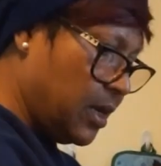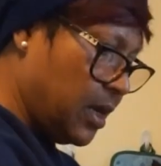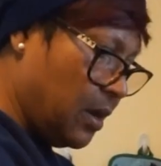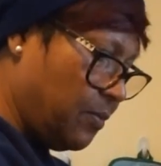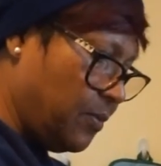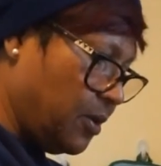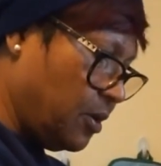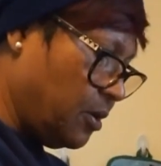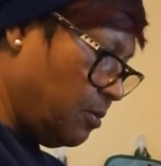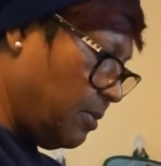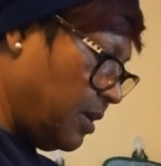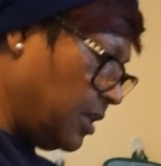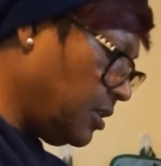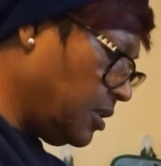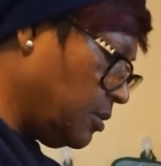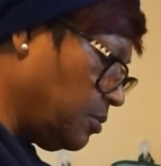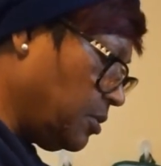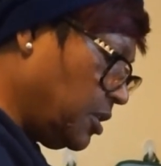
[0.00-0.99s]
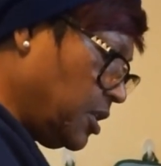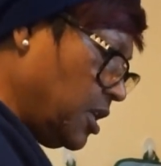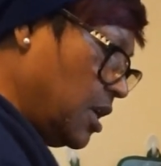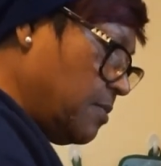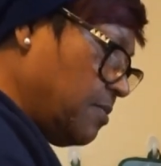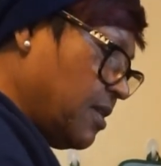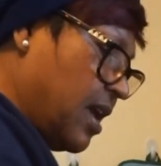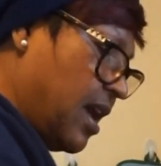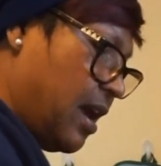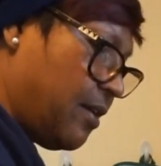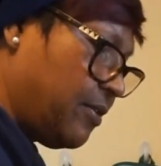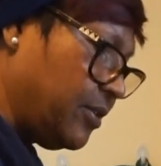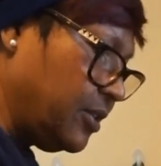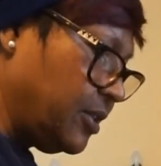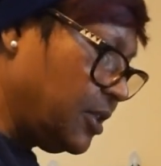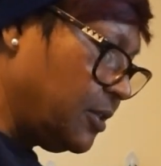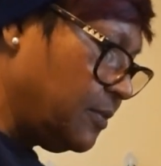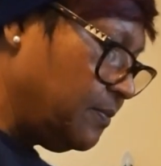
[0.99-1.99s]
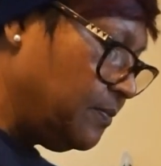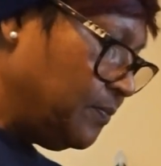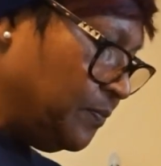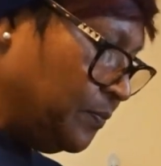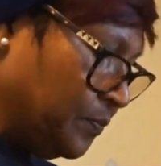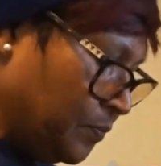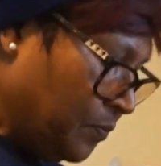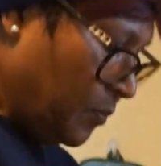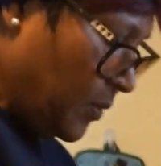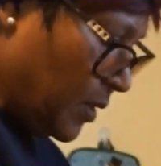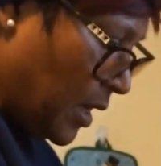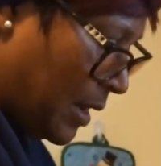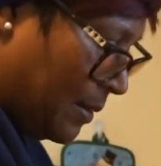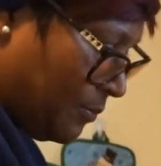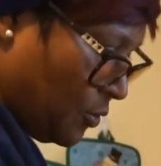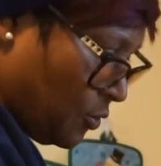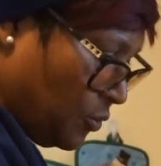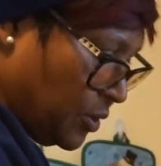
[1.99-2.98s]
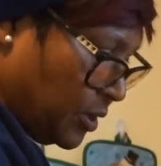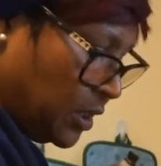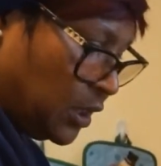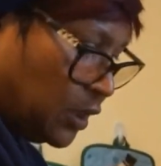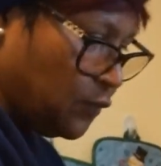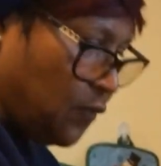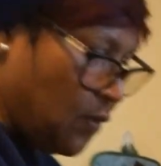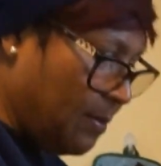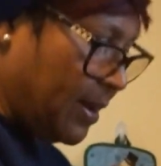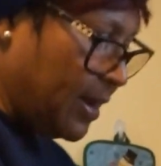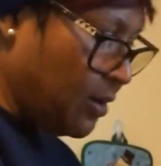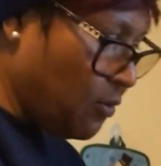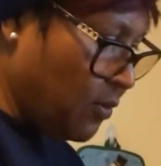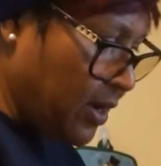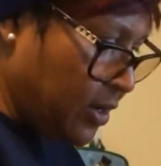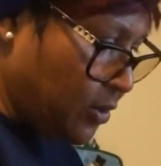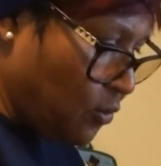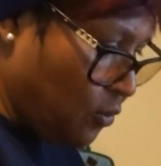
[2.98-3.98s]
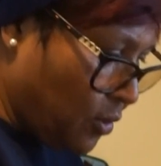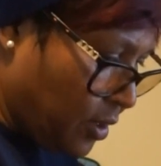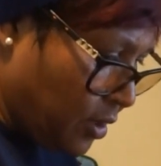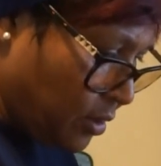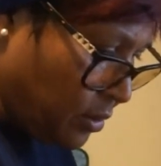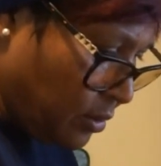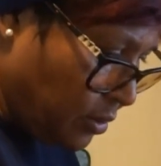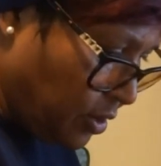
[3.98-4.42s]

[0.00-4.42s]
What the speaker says: Now we're going to make some steamed carrots. I'm doing this for my granddaughter.